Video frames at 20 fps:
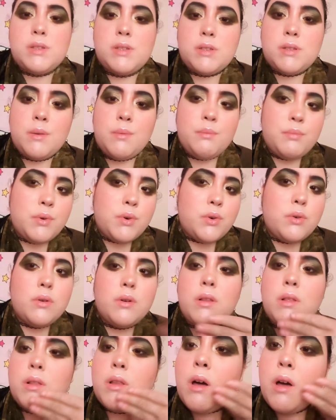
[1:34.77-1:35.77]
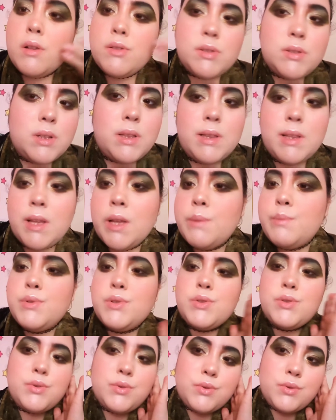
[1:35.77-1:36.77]
Simple gloss on the
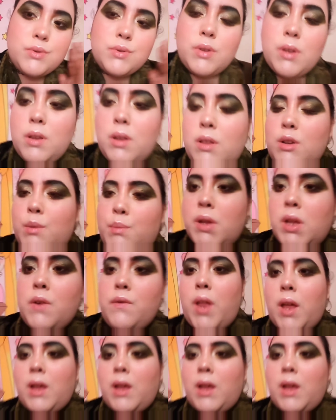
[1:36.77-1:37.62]
lips and a little bit